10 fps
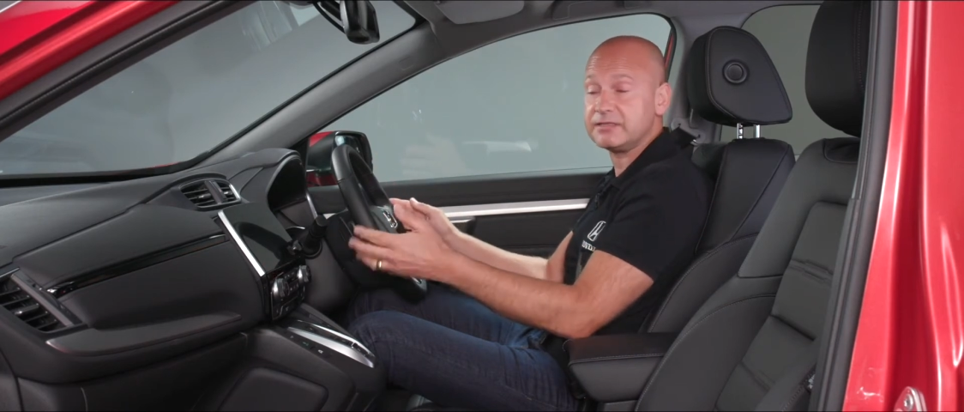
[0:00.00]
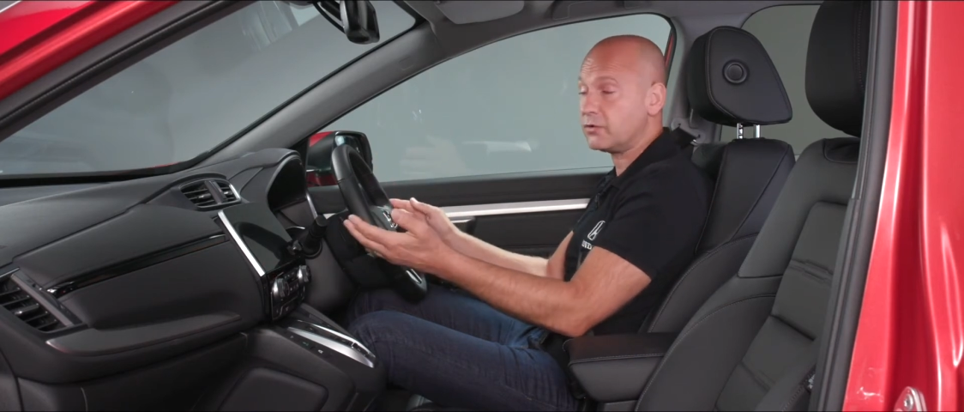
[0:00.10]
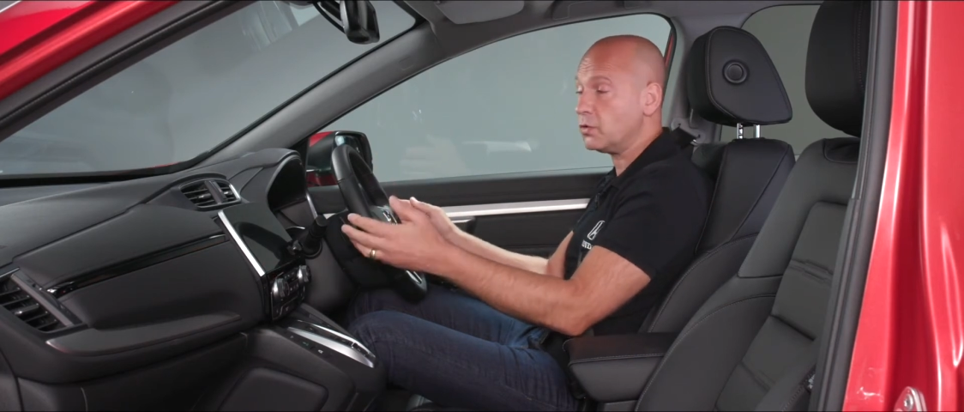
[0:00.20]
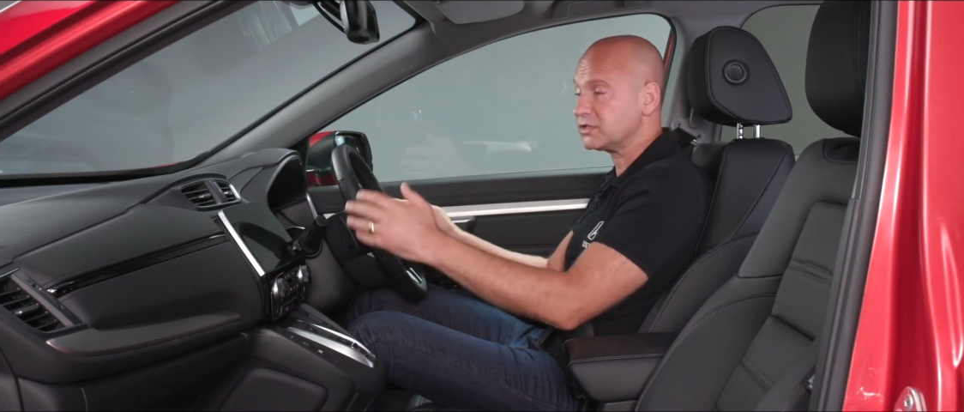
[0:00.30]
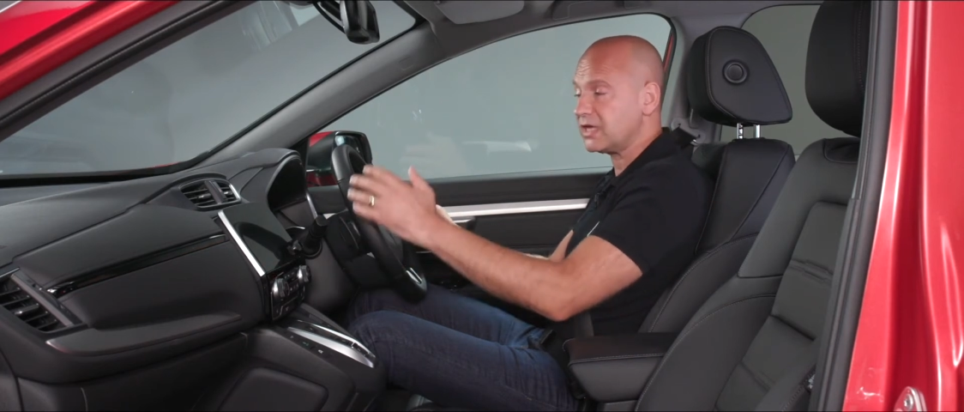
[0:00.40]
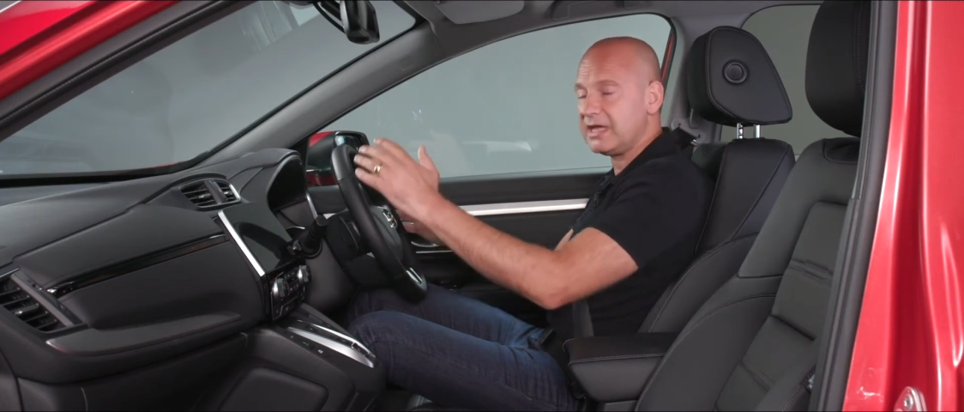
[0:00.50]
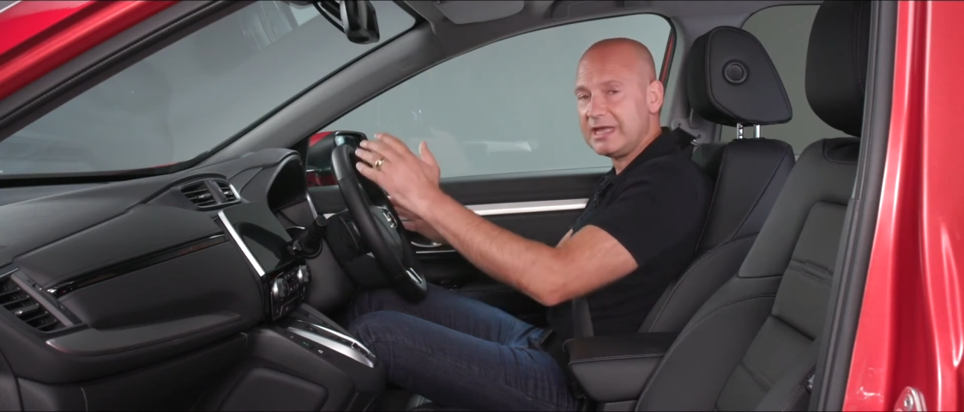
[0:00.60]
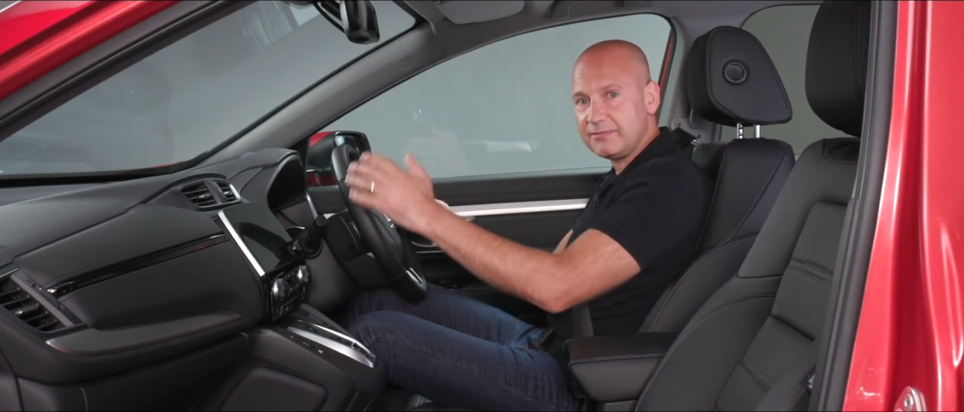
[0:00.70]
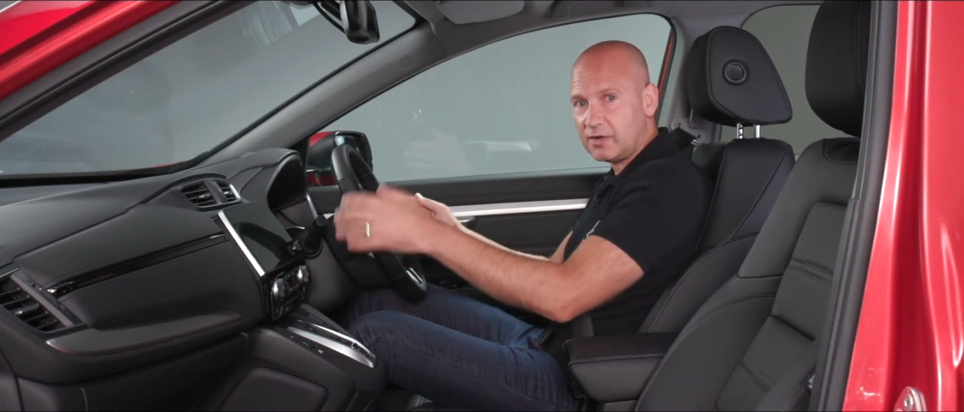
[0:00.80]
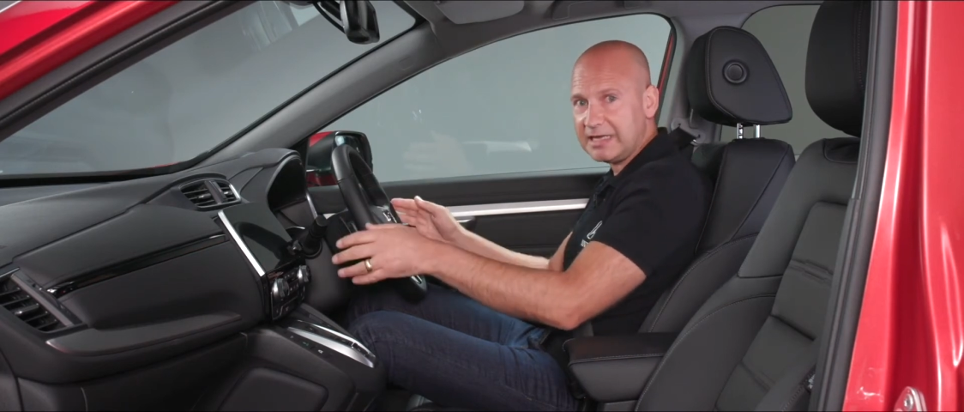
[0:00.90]
Of course,
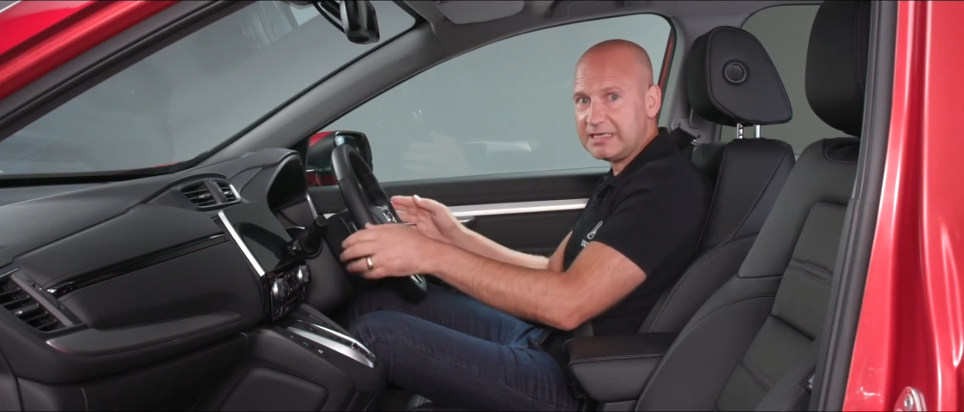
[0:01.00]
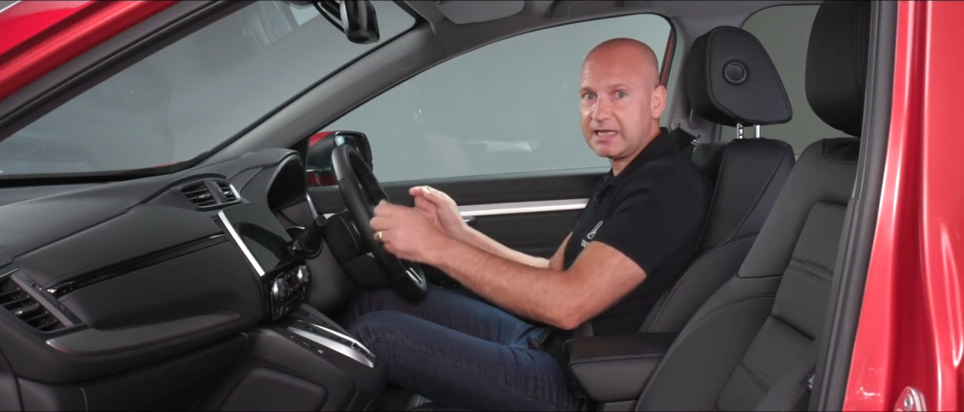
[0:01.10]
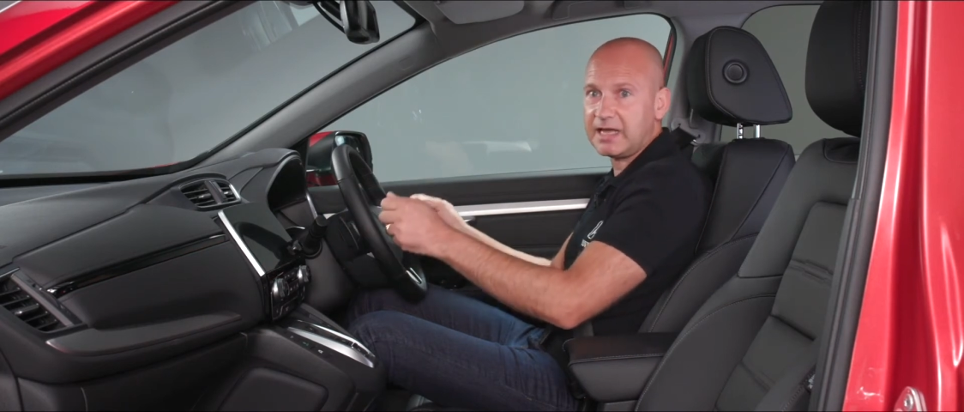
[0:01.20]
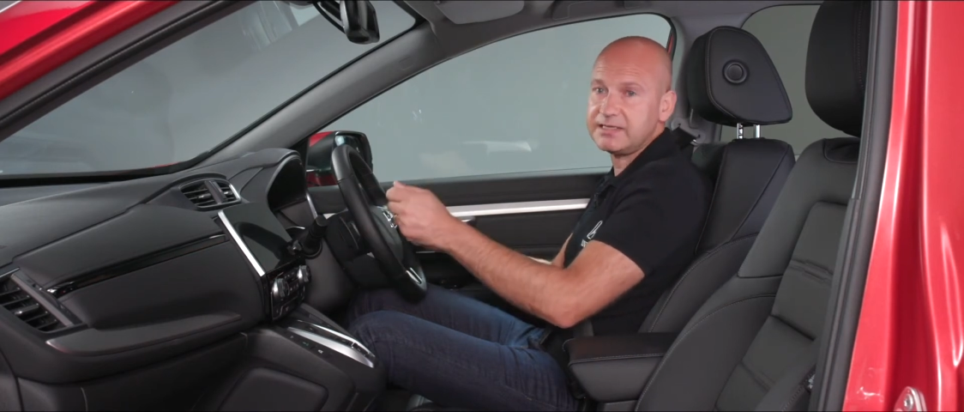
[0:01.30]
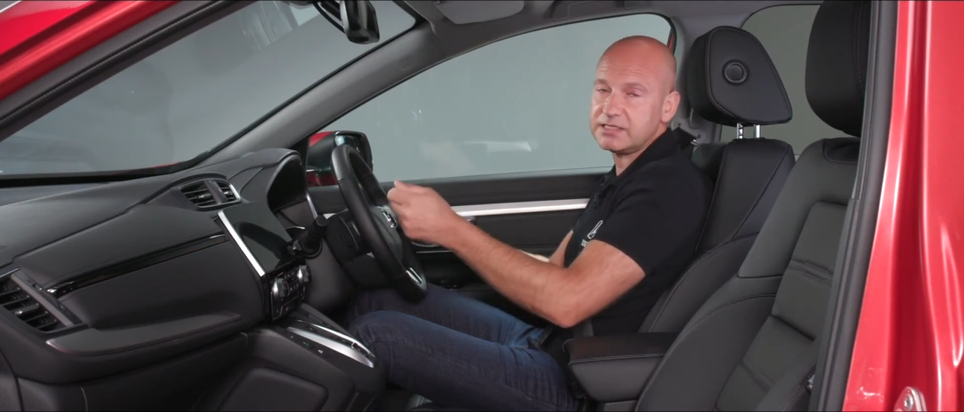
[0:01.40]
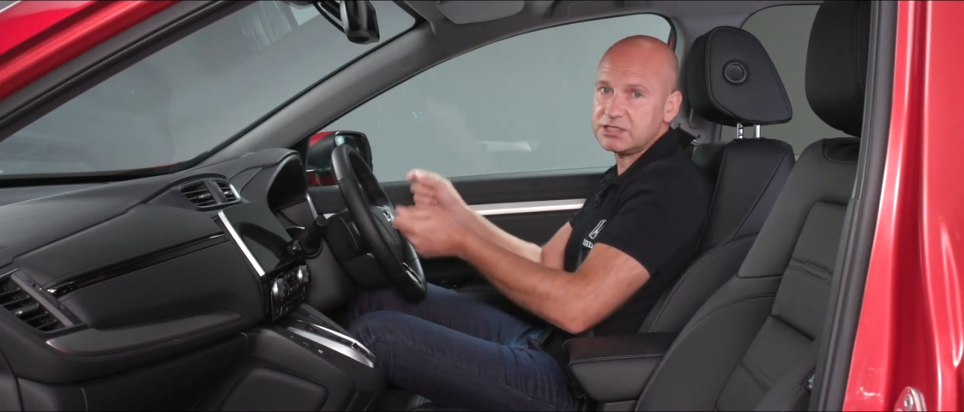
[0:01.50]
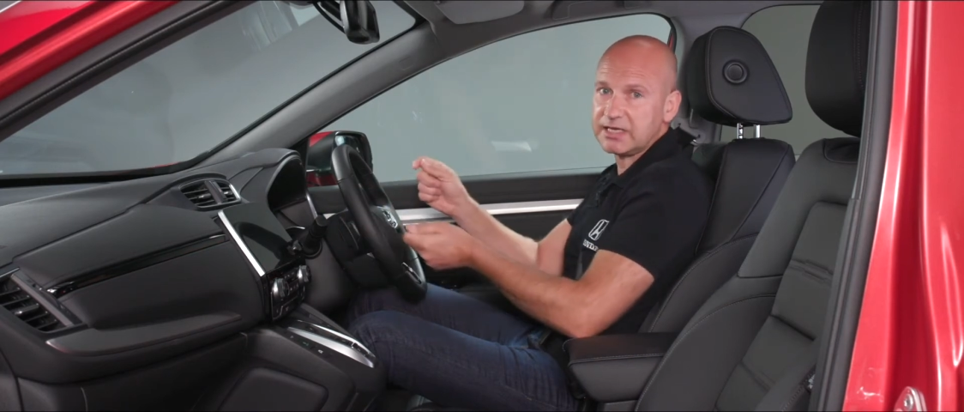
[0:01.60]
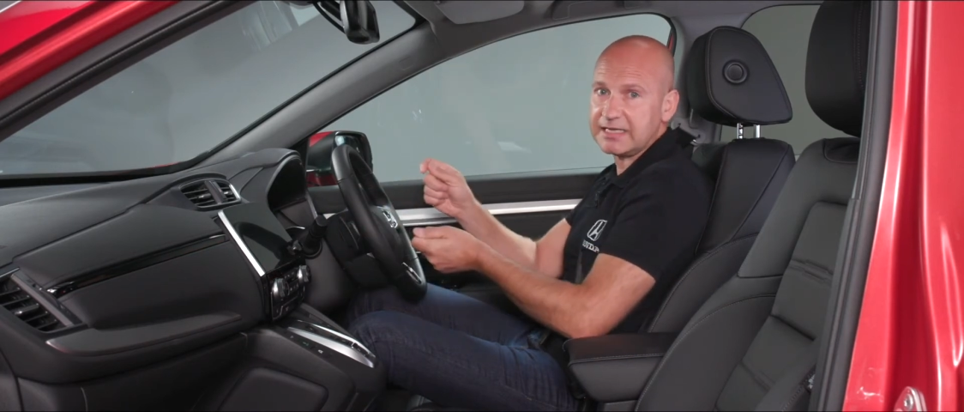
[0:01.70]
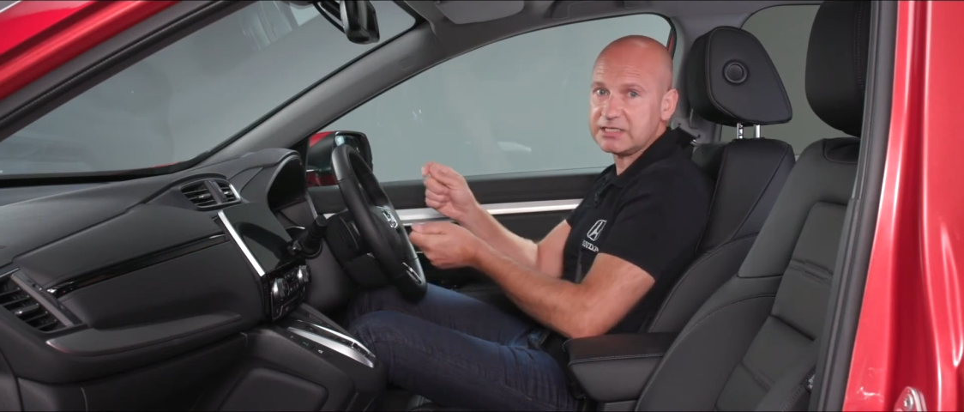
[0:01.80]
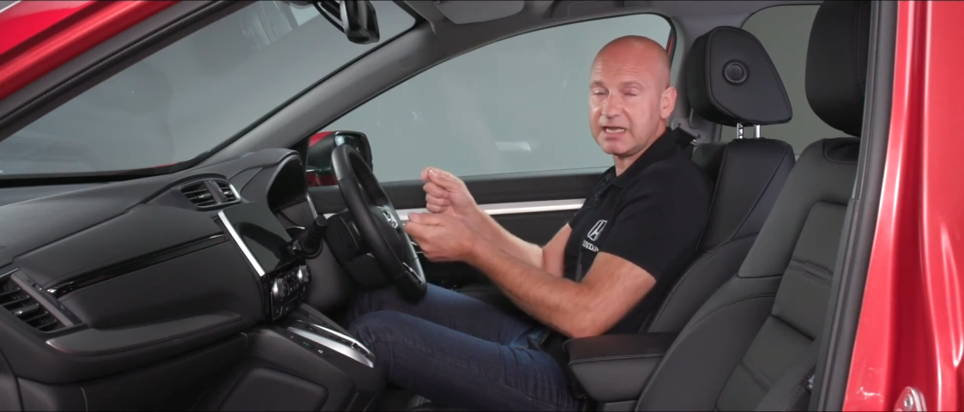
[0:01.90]
if I indicate and
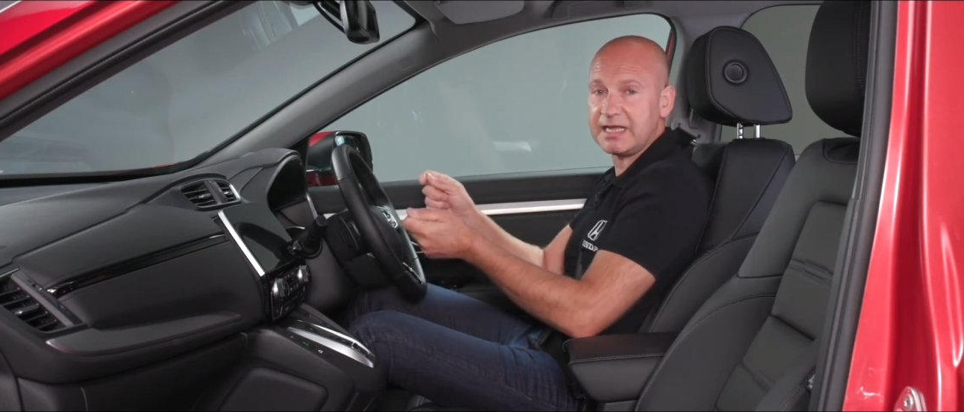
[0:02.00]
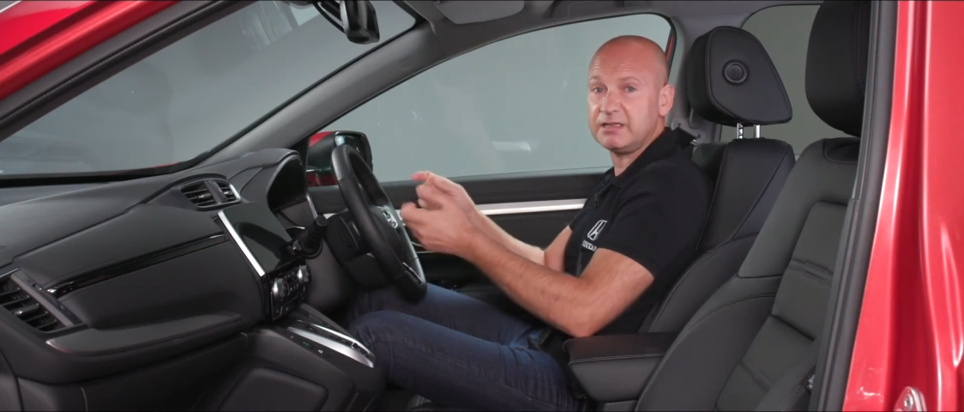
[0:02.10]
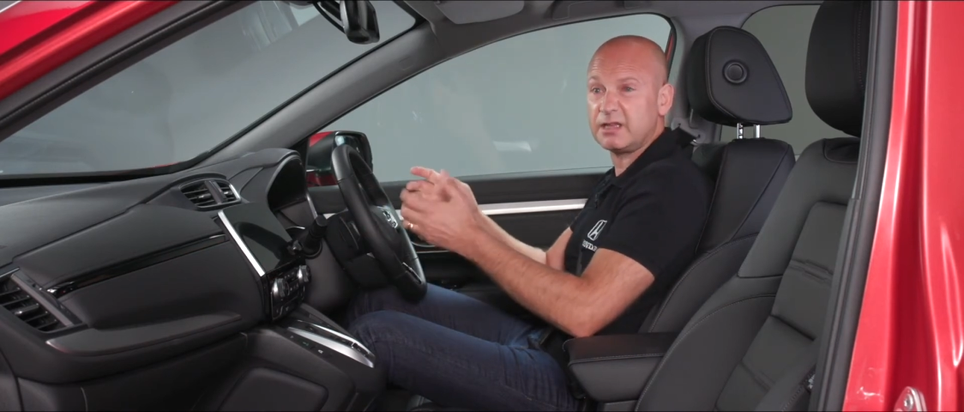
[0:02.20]
change lane,